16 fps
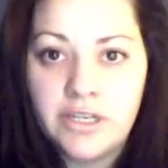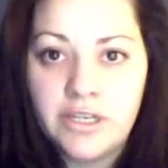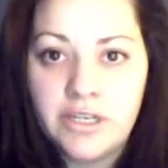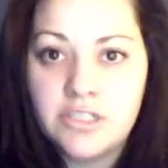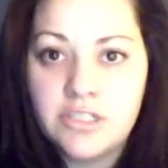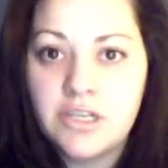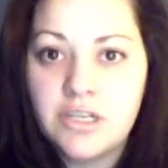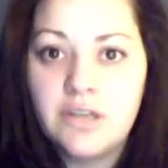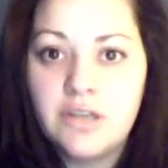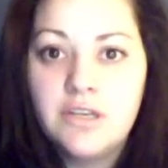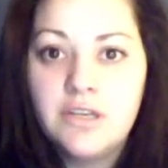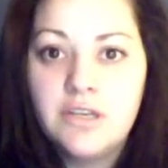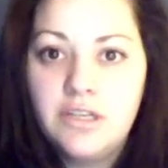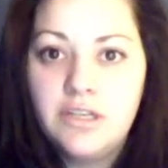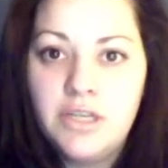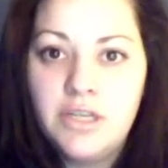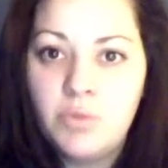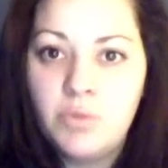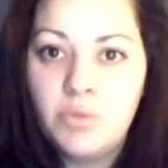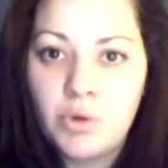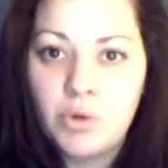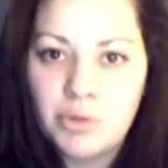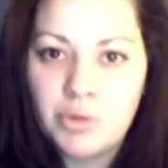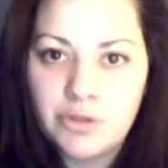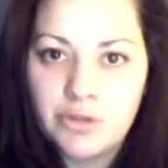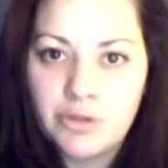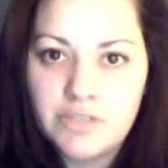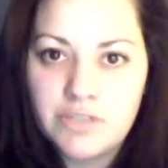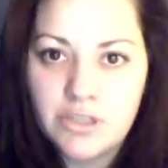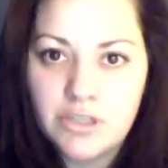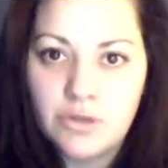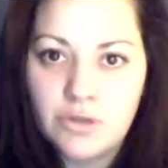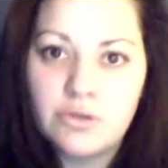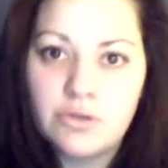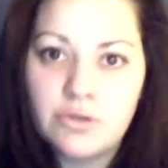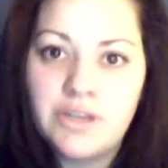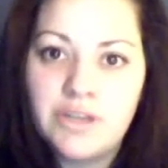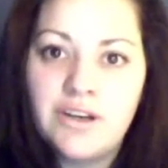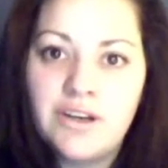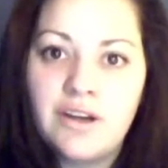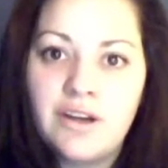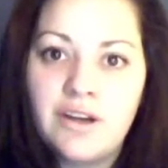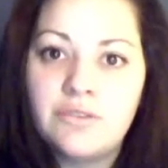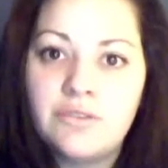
And I just got, more and more nervous the closer I got.